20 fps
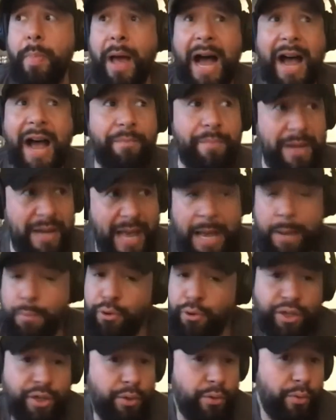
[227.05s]
I've been
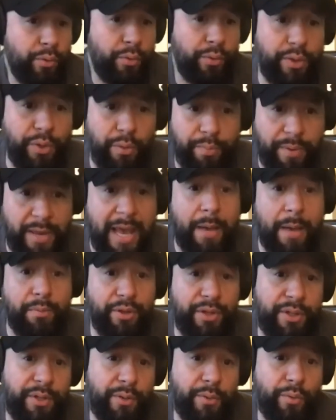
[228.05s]
able
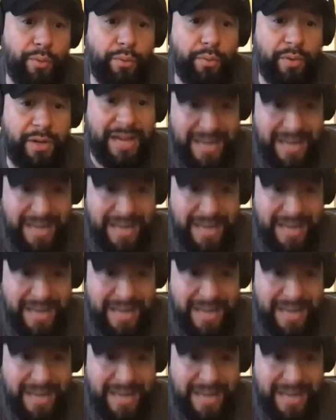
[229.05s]
to